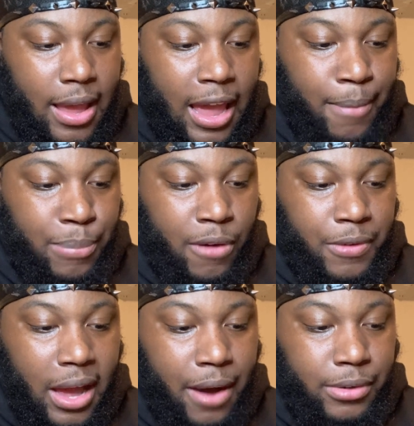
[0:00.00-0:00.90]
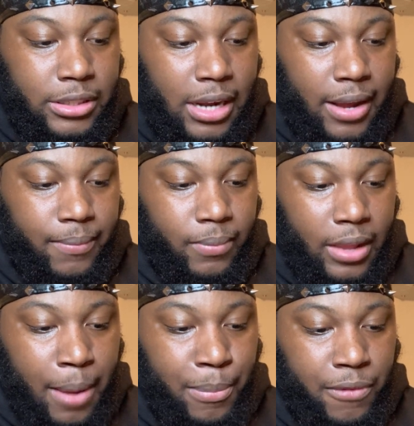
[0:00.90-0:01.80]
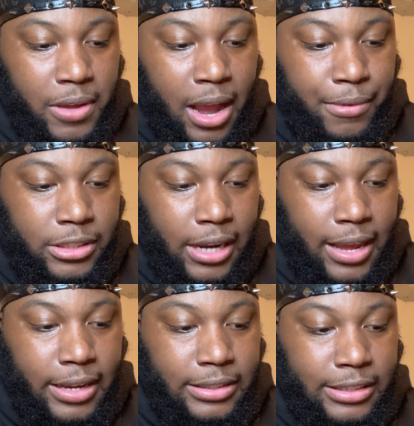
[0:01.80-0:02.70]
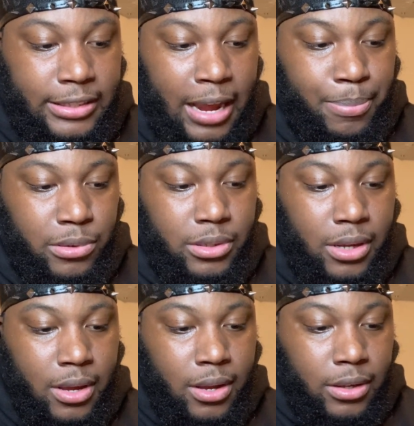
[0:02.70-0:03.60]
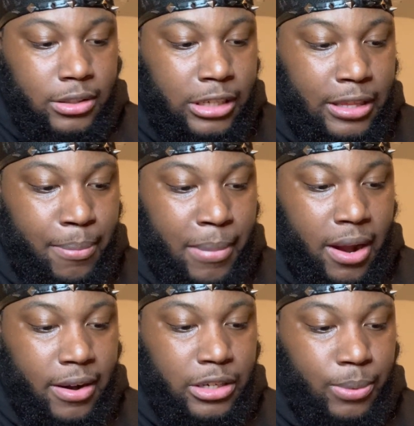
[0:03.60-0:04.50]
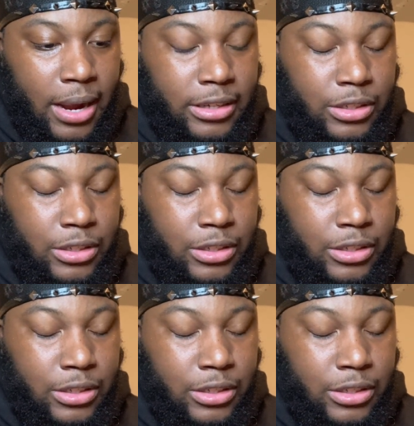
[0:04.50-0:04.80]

and both Yahushai and both Yahushai and his disciples to the marriage, right?